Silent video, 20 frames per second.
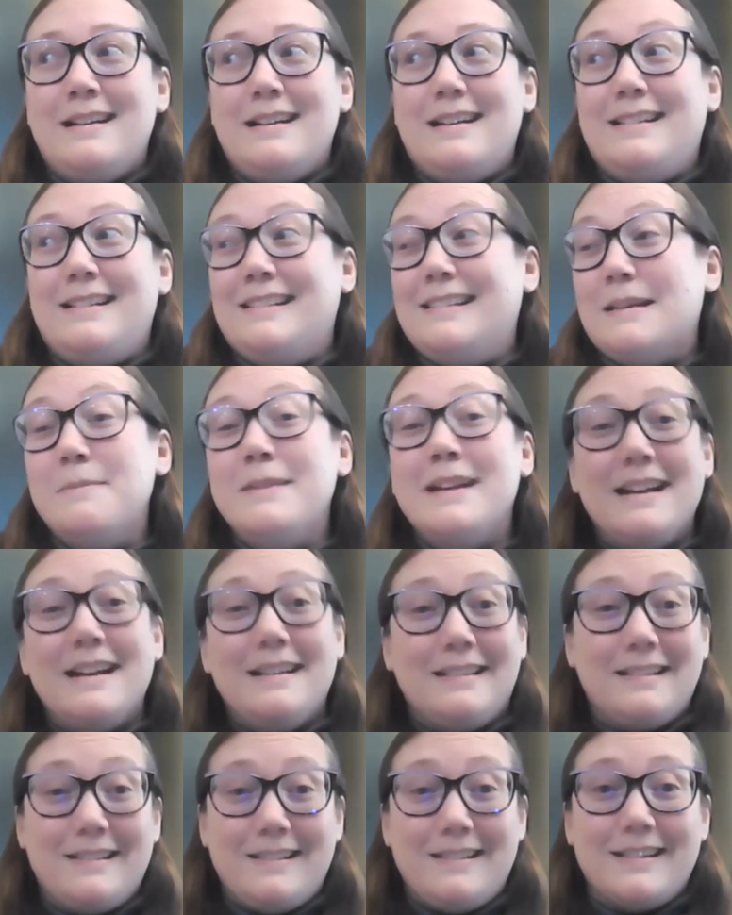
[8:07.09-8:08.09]
and in some
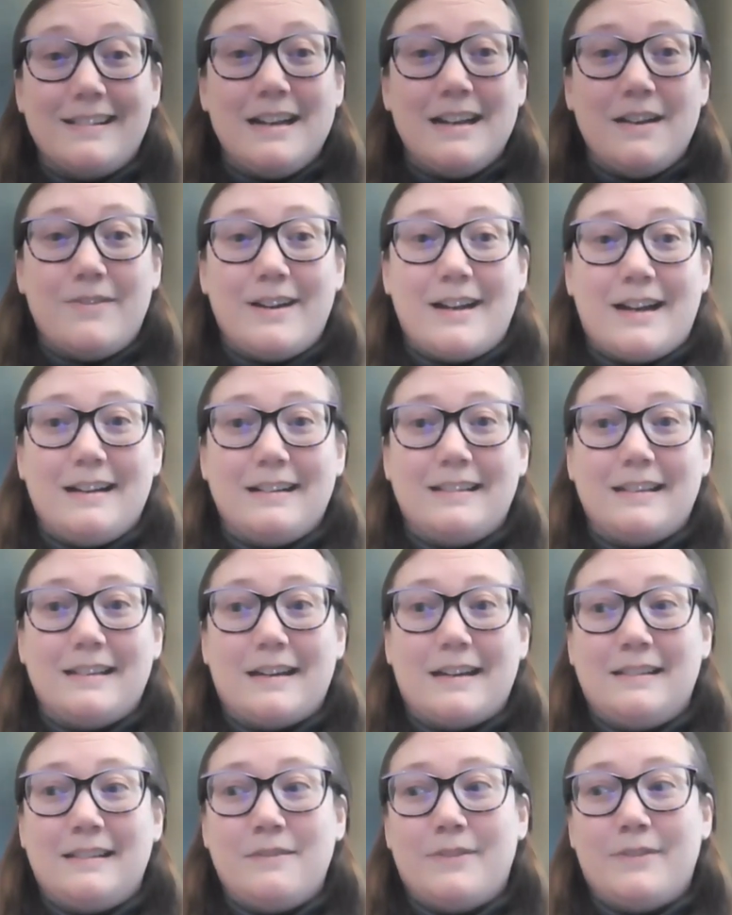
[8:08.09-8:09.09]
cases you can even
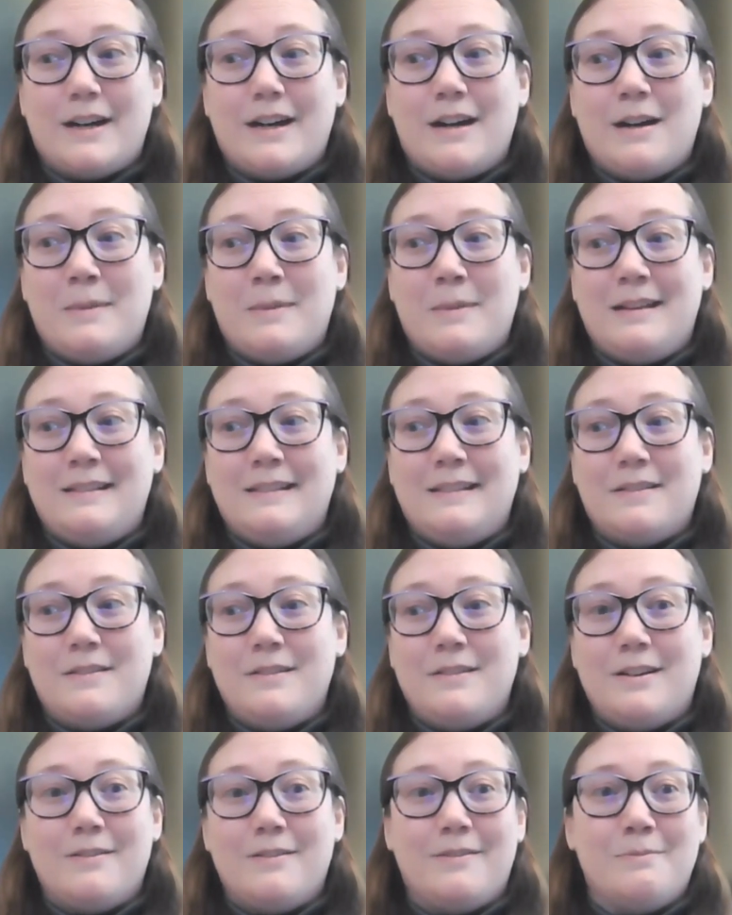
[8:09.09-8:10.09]
access environments
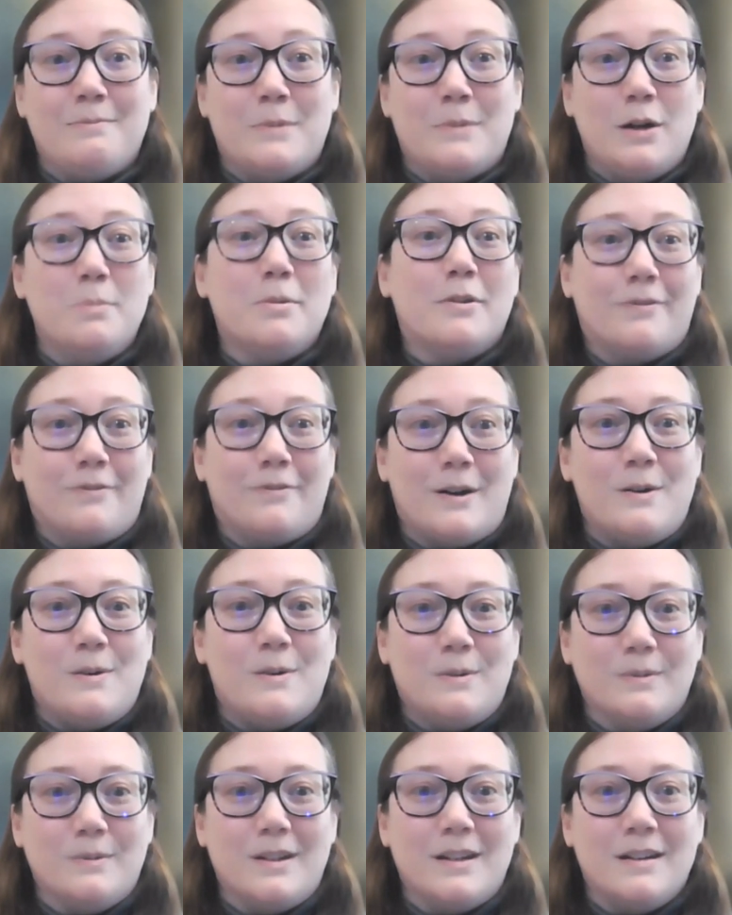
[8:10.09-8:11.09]
on your mobile
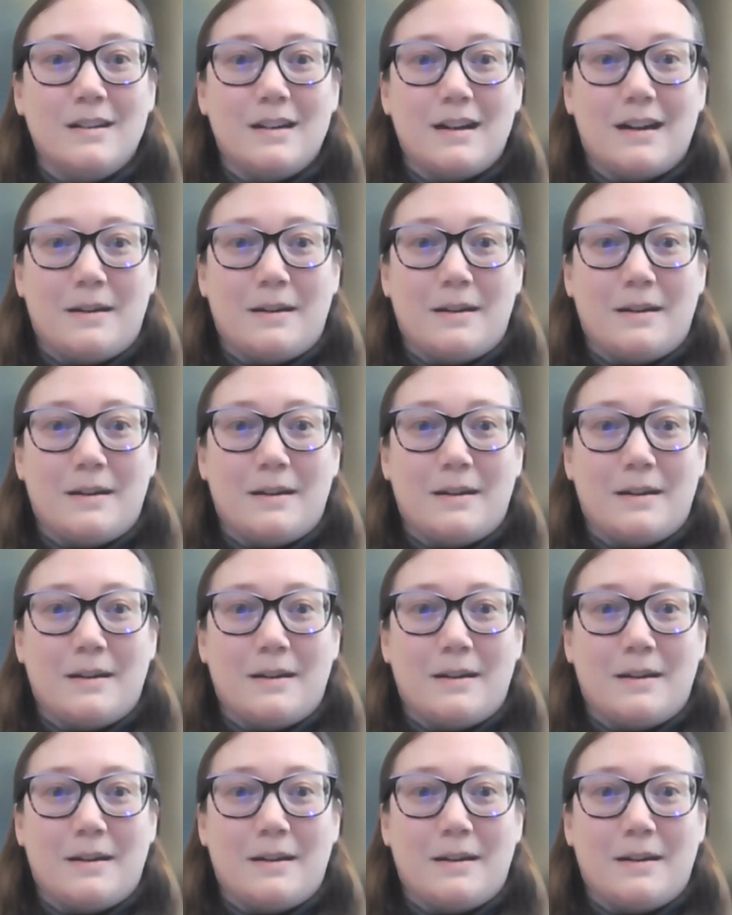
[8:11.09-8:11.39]
phone.